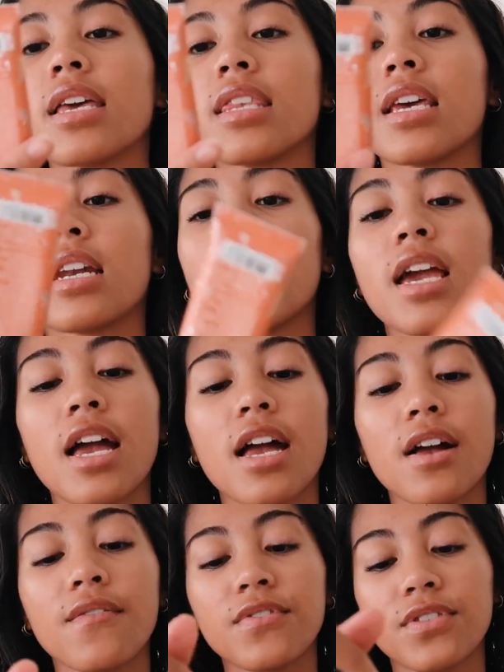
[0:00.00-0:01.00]
Then I
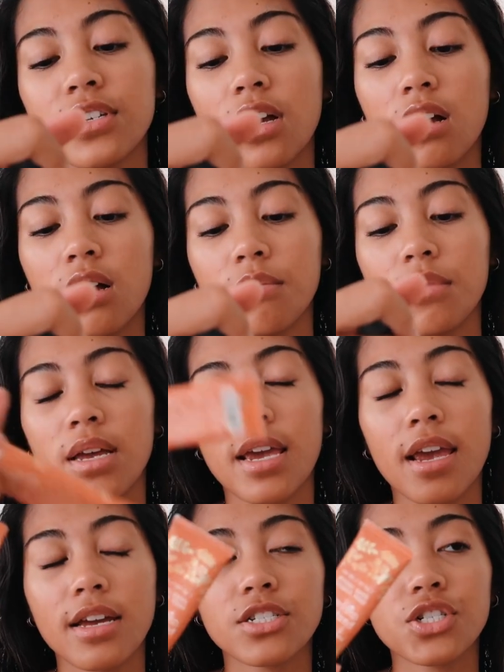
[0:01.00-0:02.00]
have some
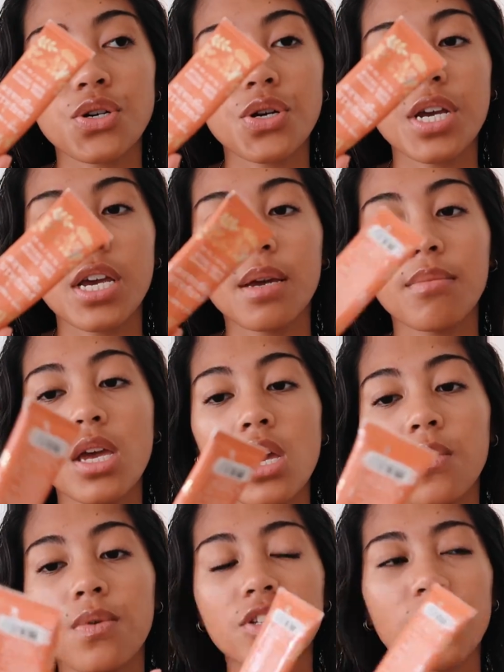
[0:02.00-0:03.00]
hand cream,
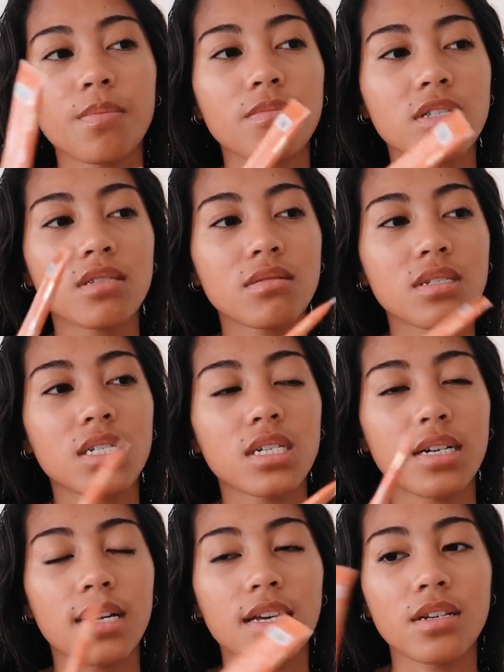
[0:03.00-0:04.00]
which I'm
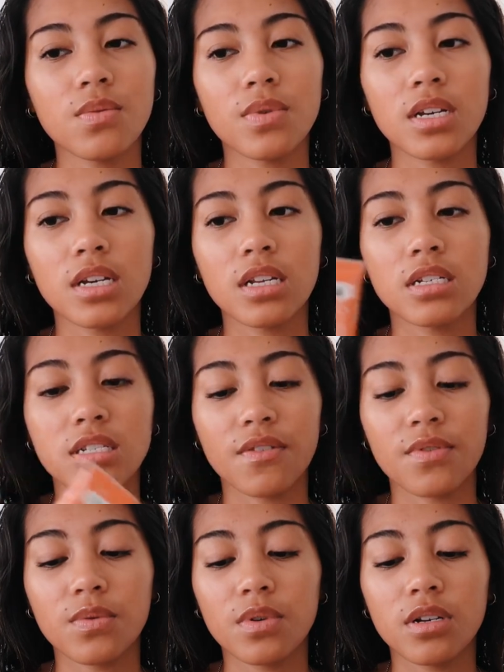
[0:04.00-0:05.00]
kind of want to get a
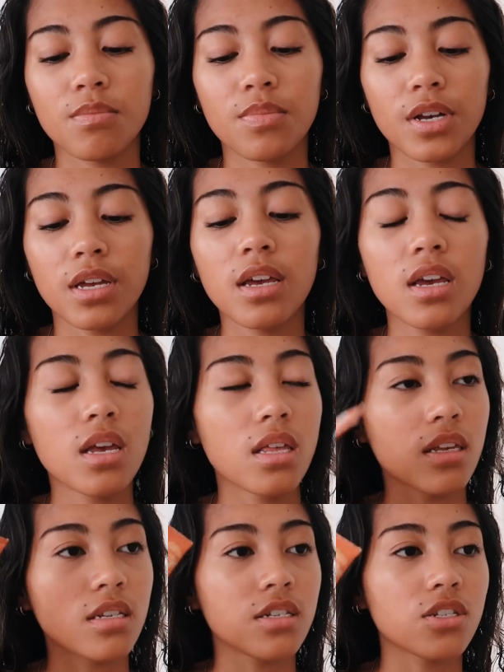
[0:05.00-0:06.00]
different one, but
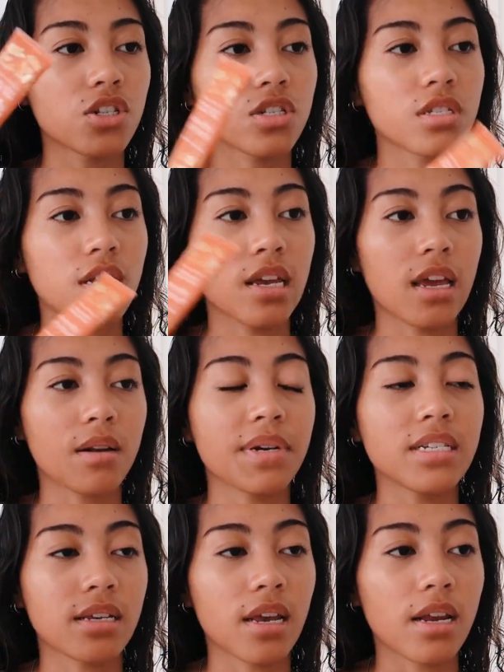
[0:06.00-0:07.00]
this is just, again,
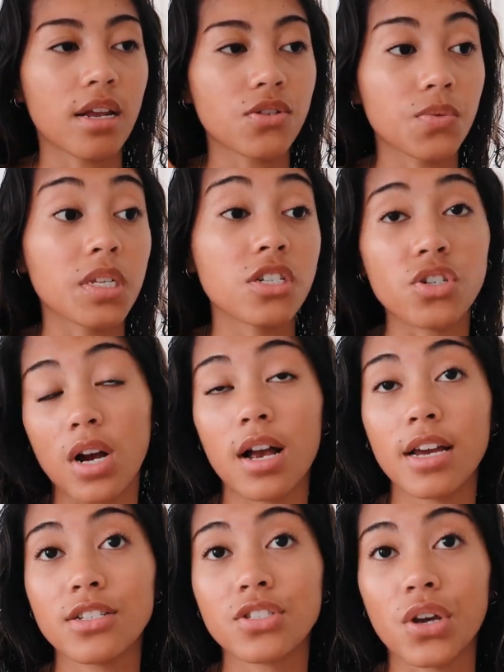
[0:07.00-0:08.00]
my skin gets really
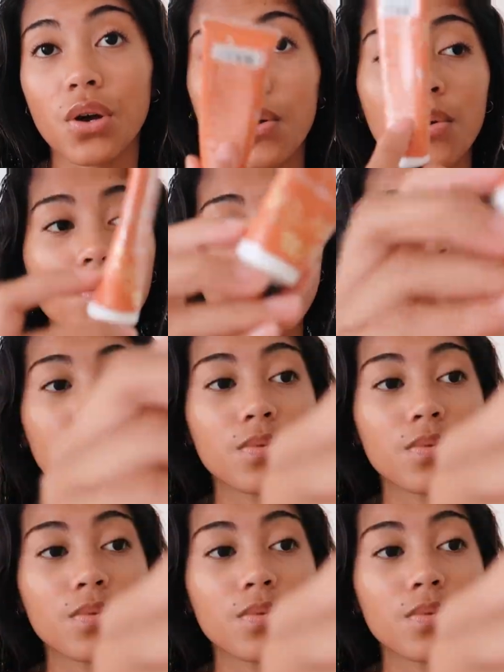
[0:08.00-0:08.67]
dry, so.